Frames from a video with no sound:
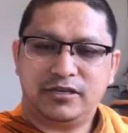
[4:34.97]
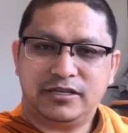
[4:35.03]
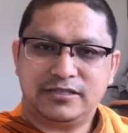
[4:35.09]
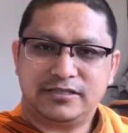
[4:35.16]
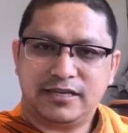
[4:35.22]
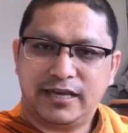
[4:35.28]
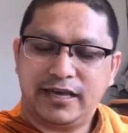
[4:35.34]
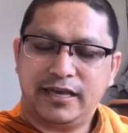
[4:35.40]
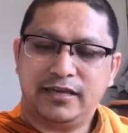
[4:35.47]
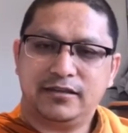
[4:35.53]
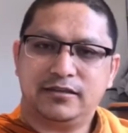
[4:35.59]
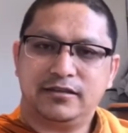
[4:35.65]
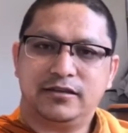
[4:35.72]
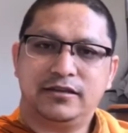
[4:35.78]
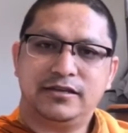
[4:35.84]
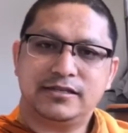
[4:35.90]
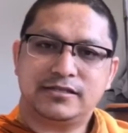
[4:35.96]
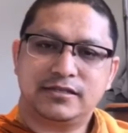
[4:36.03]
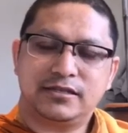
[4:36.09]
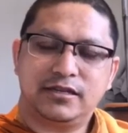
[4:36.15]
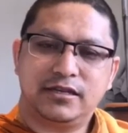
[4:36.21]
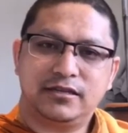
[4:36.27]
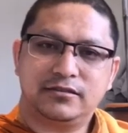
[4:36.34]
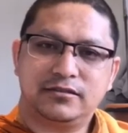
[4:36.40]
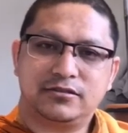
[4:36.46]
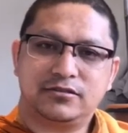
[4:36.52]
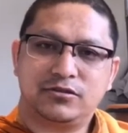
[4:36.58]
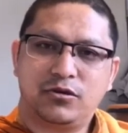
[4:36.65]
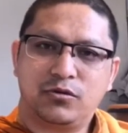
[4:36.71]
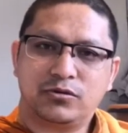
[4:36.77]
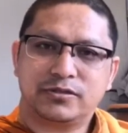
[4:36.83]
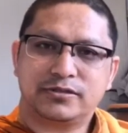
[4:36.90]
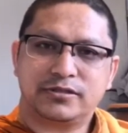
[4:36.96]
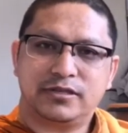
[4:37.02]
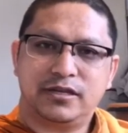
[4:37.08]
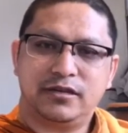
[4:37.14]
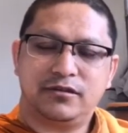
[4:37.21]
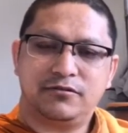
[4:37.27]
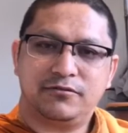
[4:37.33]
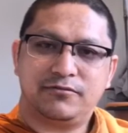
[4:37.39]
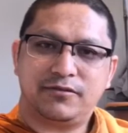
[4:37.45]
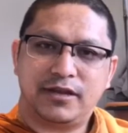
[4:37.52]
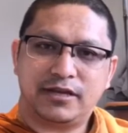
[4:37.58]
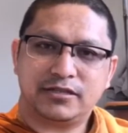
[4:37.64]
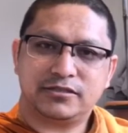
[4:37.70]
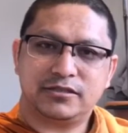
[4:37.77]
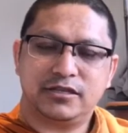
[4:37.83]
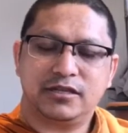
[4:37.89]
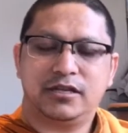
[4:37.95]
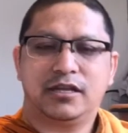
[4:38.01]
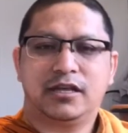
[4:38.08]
day they're listening the talks and a reflection